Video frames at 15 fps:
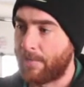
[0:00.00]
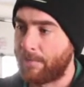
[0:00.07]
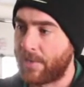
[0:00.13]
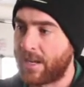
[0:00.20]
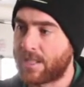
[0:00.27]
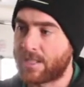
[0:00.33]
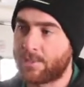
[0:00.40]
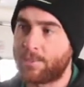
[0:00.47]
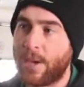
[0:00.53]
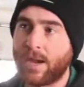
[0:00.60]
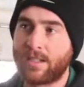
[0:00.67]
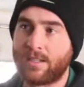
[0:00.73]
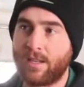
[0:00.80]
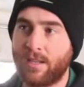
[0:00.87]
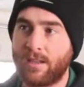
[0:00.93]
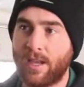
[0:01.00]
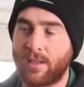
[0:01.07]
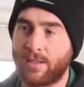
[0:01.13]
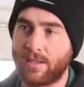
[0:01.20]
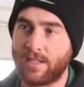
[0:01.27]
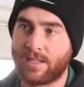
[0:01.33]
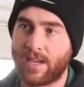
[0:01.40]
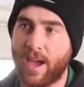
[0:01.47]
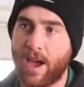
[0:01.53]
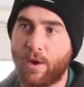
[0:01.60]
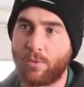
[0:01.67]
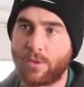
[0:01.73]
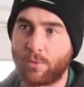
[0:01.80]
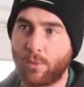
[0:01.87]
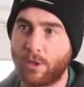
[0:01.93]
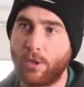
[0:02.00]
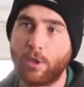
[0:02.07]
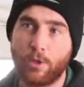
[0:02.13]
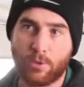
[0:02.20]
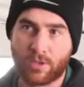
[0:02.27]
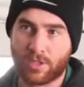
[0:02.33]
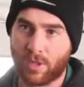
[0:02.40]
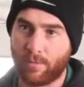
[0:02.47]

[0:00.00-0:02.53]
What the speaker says: expected that these cows would lose